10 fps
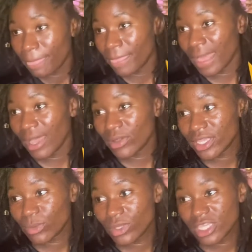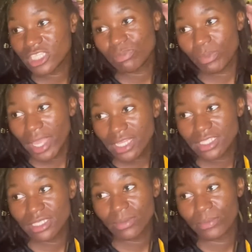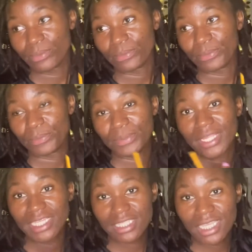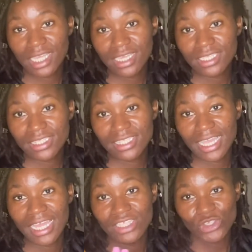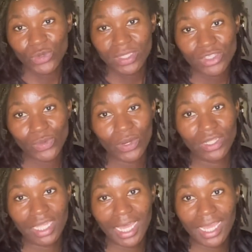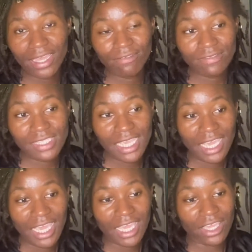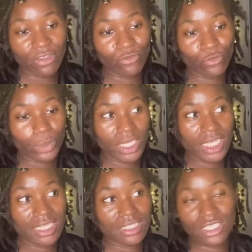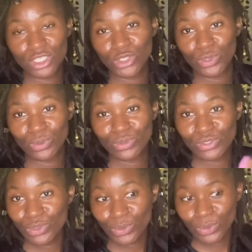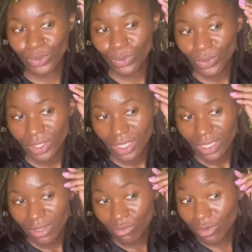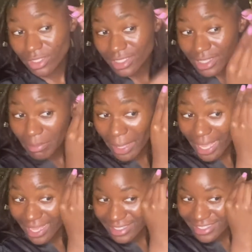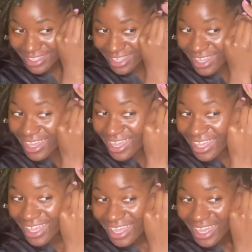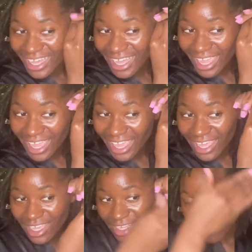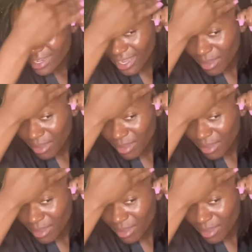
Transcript: how can we expect blessings to enter into our lives if we continue to run to the past? And I